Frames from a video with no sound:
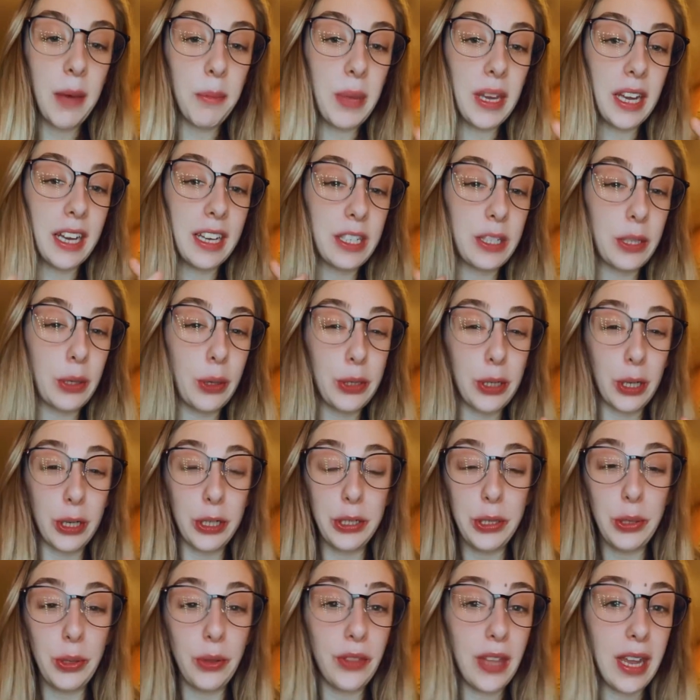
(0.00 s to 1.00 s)
because those are
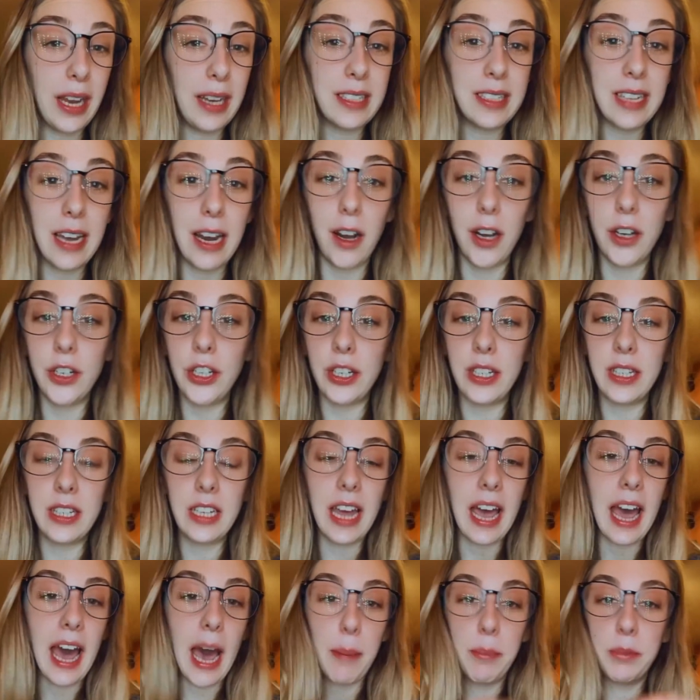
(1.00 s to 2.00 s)
two things that are
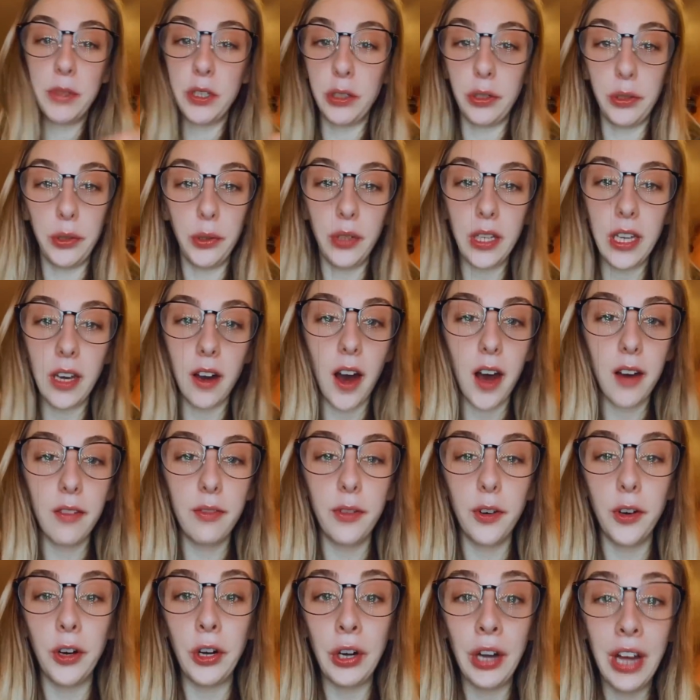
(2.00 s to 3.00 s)
just absolutely
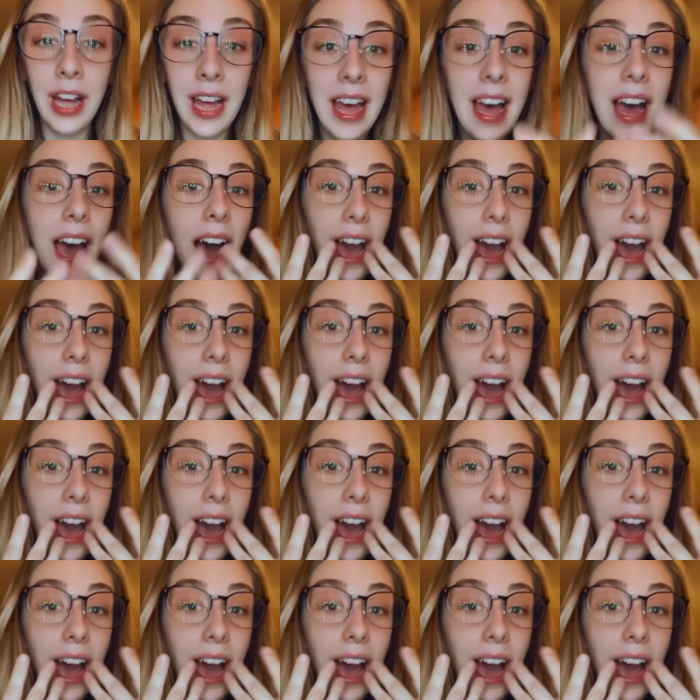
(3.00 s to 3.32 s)
awful.